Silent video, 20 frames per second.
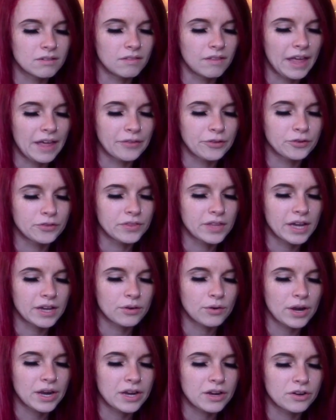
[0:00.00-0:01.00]
lathered that
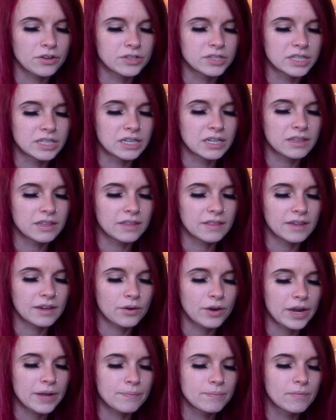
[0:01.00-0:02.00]
great or did anything that
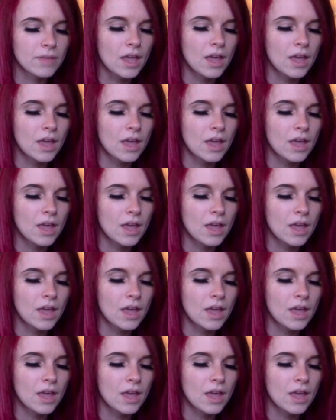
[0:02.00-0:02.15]
great.